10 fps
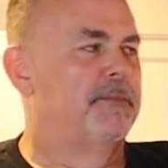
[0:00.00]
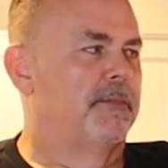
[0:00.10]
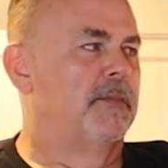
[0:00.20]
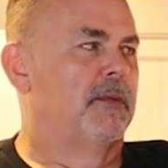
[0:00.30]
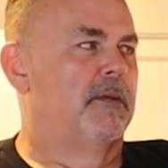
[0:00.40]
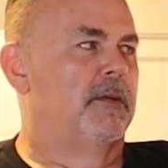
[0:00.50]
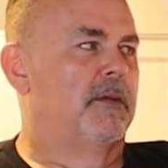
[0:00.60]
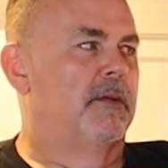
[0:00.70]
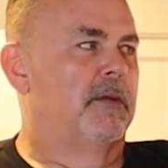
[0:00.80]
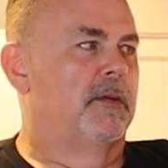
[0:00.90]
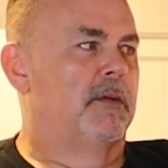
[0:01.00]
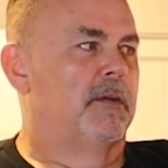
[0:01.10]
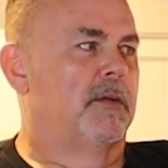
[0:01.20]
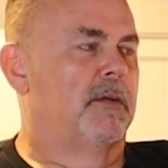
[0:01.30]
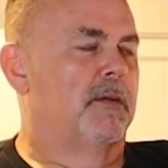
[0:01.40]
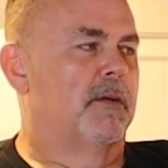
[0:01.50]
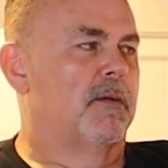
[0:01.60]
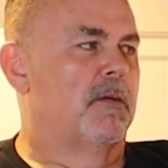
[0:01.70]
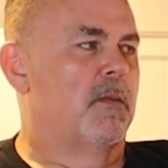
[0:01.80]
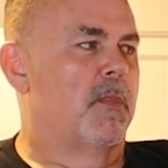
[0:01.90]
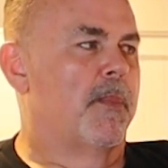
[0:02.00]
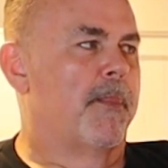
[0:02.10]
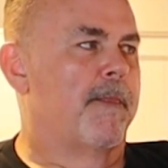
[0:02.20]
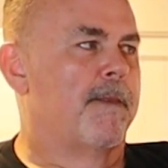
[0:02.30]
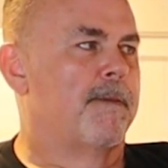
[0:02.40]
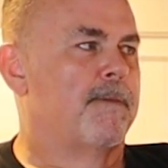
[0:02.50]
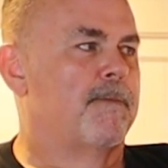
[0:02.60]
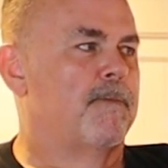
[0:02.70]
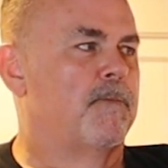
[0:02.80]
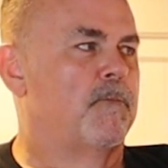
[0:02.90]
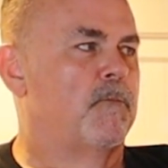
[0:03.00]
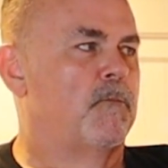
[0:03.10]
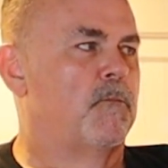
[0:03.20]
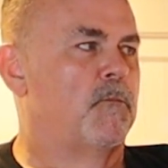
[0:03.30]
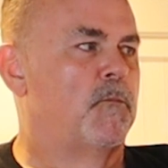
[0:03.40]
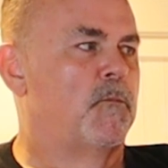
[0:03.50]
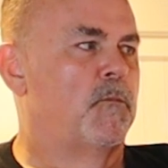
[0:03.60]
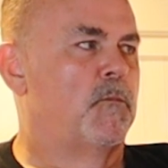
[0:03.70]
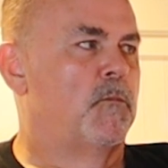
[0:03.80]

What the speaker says: (not speaking)